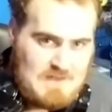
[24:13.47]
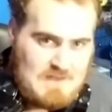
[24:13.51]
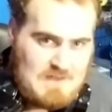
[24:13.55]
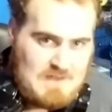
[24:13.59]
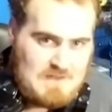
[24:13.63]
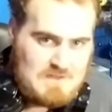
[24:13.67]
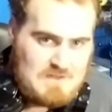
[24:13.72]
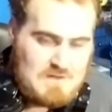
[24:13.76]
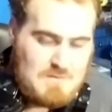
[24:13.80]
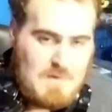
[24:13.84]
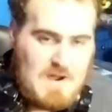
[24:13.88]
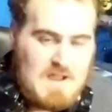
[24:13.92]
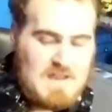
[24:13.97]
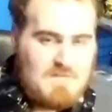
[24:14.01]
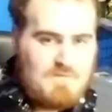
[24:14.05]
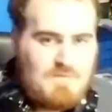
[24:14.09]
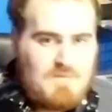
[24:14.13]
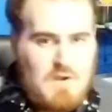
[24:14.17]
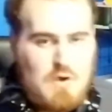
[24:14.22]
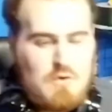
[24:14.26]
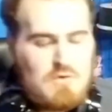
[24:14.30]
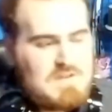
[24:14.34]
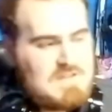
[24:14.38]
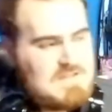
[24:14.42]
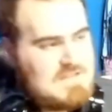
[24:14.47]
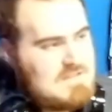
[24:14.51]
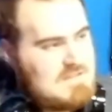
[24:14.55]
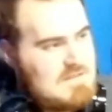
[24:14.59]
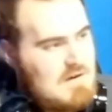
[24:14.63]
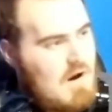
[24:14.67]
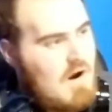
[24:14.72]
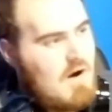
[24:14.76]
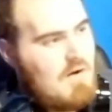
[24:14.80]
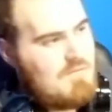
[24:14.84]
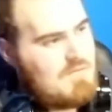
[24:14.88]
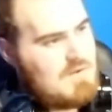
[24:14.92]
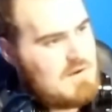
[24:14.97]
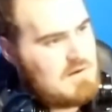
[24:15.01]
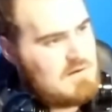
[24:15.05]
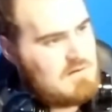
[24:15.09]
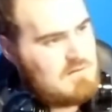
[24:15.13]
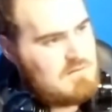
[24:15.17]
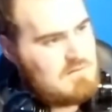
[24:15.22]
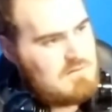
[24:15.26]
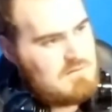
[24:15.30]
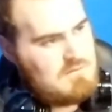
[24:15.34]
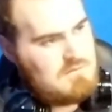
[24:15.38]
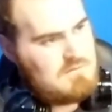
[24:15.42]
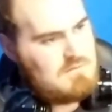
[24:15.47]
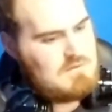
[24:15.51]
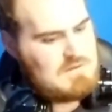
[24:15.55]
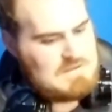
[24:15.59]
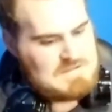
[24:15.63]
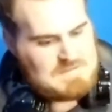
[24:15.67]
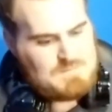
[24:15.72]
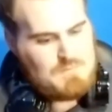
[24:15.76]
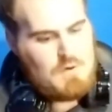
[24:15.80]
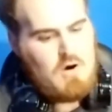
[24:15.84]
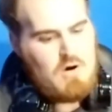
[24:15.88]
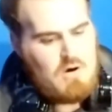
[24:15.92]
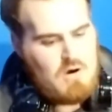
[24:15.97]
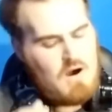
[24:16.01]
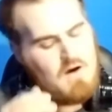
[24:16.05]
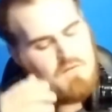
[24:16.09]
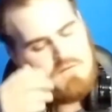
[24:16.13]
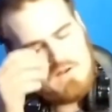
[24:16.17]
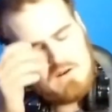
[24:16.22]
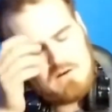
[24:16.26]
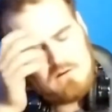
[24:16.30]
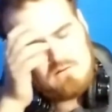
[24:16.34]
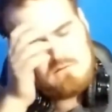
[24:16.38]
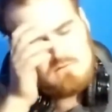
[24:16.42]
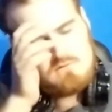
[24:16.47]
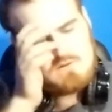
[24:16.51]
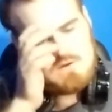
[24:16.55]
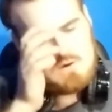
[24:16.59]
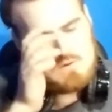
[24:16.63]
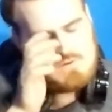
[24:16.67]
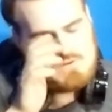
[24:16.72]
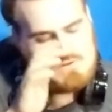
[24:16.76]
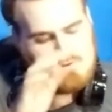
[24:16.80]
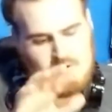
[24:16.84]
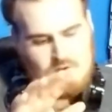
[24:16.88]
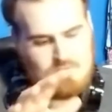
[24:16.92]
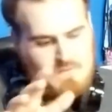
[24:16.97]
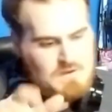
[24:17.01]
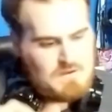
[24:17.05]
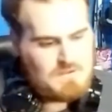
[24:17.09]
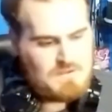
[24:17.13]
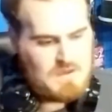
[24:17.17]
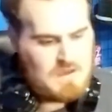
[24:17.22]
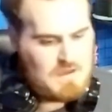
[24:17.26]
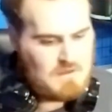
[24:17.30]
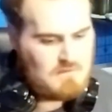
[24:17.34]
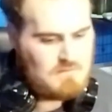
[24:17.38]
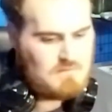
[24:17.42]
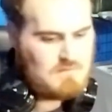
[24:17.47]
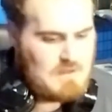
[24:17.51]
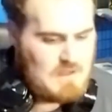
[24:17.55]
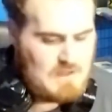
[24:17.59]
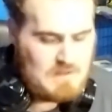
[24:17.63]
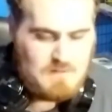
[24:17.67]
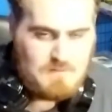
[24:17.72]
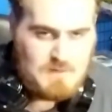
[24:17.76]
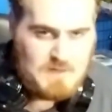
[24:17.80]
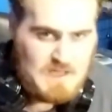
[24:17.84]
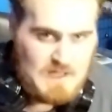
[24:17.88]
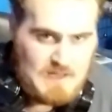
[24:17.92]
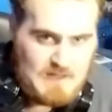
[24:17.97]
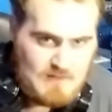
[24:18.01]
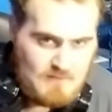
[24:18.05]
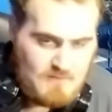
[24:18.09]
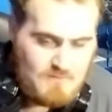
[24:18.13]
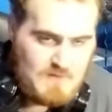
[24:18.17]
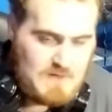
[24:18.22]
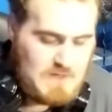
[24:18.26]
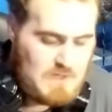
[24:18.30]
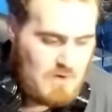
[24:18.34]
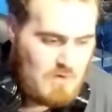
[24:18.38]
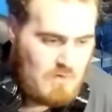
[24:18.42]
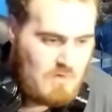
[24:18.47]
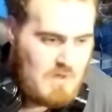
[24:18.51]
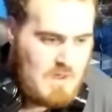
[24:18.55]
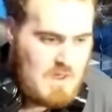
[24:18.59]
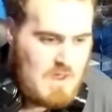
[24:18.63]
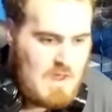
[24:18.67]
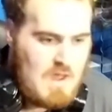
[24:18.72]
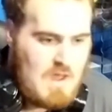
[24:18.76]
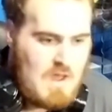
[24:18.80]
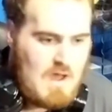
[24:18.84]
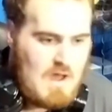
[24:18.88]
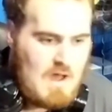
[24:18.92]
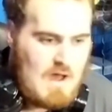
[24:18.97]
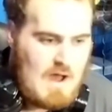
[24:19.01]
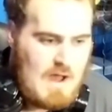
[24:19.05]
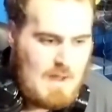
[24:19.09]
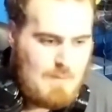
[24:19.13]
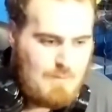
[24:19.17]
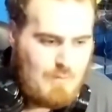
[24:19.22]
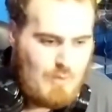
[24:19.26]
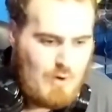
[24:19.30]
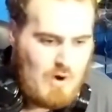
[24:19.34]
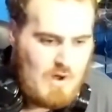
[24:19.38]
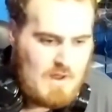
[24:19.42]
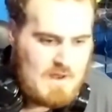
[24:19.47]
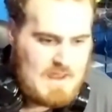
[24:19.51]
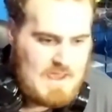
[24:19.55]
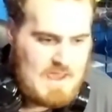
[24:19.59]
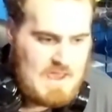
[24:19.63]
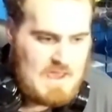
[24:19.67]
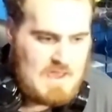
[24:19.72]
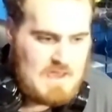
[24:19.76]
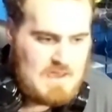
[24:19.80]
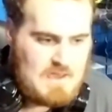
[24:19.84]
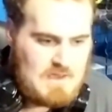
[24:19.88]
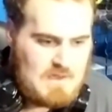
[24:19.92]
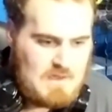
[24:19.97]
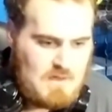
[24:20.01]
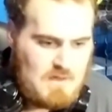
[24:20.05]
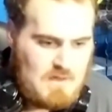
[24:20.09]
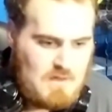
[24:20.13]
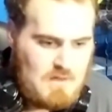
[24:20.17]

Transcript: you might have noticed the oven, the small oven, toaster oven thing in the beginning of the video. I bought a